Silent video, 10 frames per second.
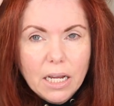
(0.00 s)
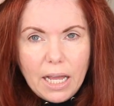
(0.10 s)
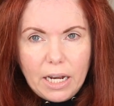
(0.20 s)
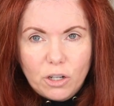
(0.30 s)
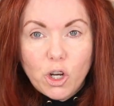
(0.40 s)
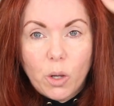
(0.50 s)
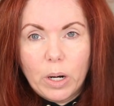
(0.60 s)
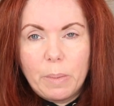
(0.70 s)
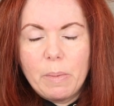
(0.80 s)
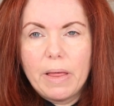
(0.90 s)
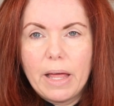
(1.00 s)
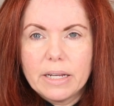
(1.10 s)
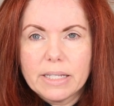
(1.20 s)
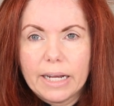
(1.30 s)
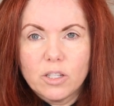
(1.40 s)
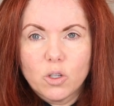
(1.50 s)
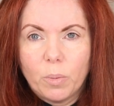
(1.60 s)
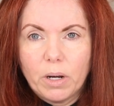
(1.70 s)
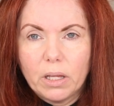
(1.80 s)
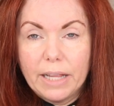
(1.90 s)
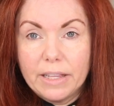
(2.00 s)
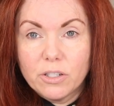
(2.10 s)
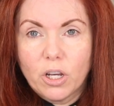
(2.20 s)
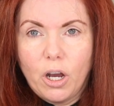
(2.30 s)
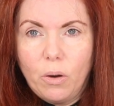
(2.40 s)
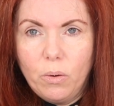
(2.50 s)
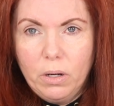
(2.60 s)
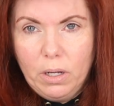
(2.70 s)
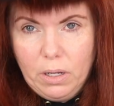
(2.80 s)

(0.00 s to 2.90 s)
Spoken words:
And I'll show you what I mean by that in a second. So I'm gonna let this go.